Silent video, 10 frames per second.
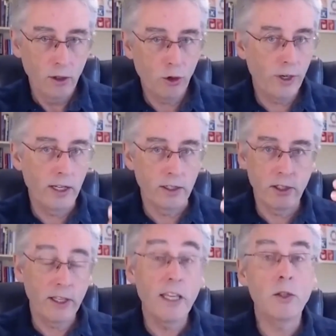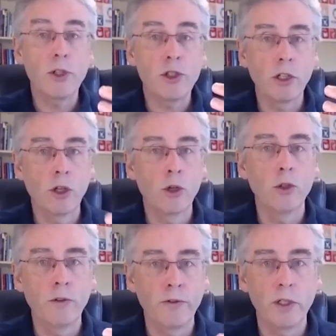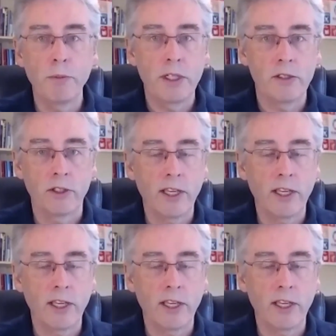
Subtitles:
triggers, things which are good for the business: